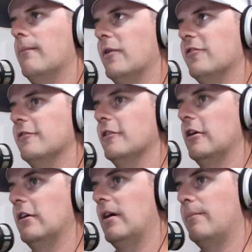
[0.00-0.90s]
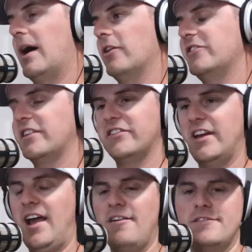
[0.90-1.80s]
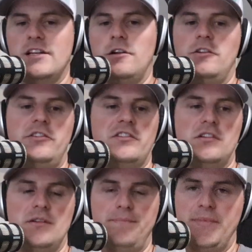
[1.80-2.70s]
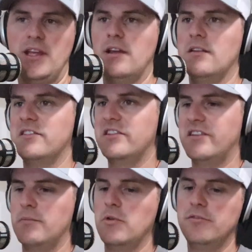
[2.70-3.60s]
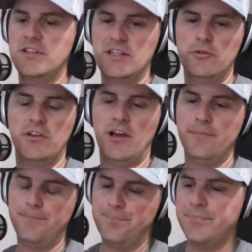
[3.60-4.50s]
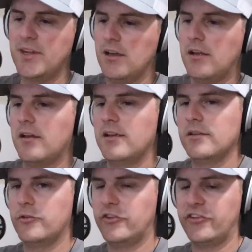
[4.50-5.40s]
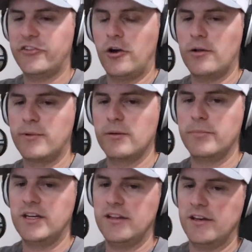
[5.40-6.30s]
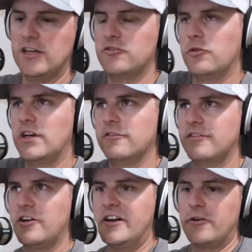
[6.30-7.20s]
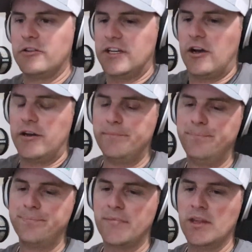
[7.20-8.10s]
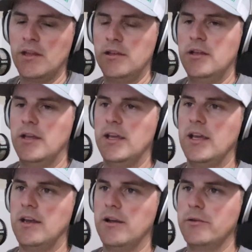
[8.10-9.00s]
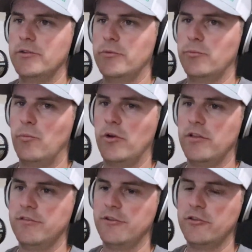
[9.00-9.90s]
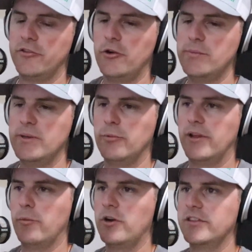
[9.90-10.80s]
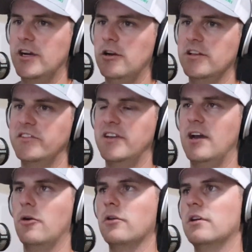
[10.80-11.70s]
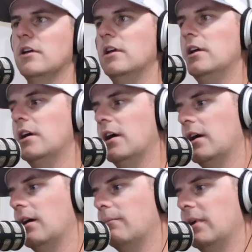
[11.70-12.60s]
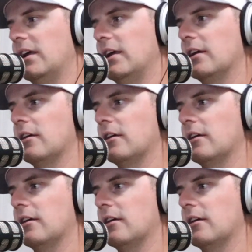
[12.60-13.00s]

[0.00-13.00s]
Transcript: for about 6.5 years since I moved to Utah. It was a startup company that I joined very early on, and I was one of the first 30 people that worked there. It's now a